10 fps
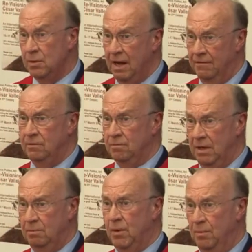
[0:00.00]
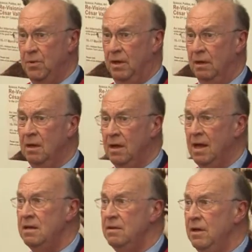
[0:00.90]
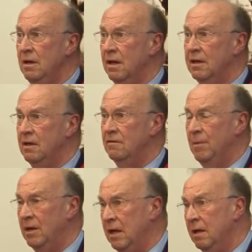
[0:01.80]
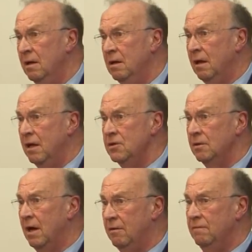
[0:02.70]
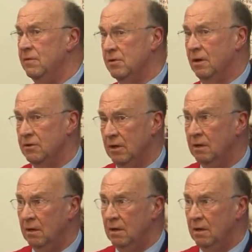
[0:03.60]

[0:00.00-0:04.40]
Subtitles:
we haven't been pumping anything like enough money into our infrastructure.